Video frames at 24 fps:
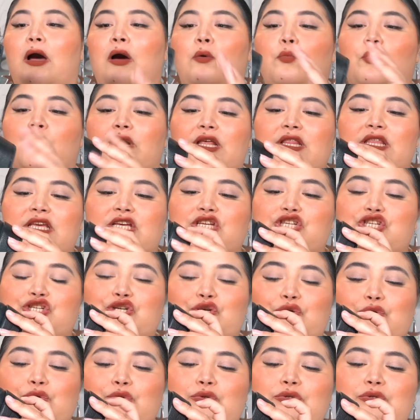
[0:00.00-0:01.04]
on one of these
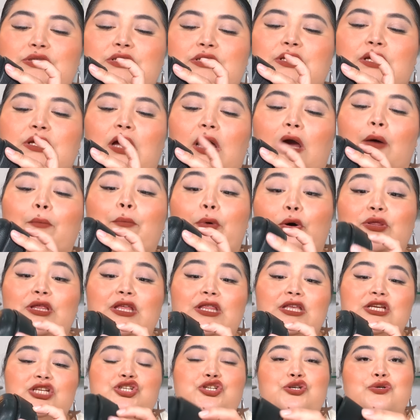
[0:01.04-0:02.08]
shoes, on both of
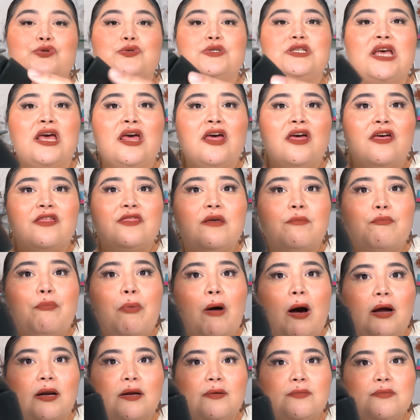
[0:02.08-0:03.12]
these shoes, the
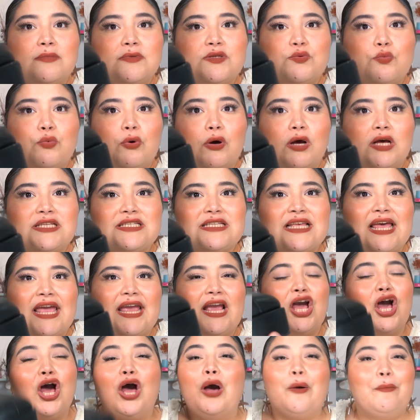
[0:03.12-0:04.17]
bottoms was like
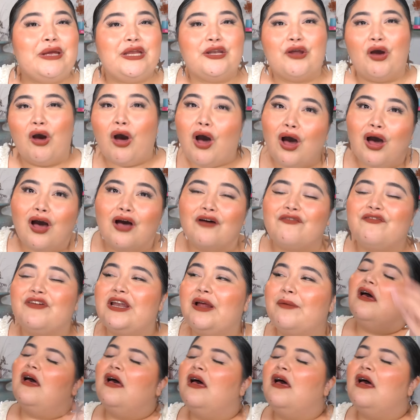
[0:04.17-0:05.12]
coming off. And I'm,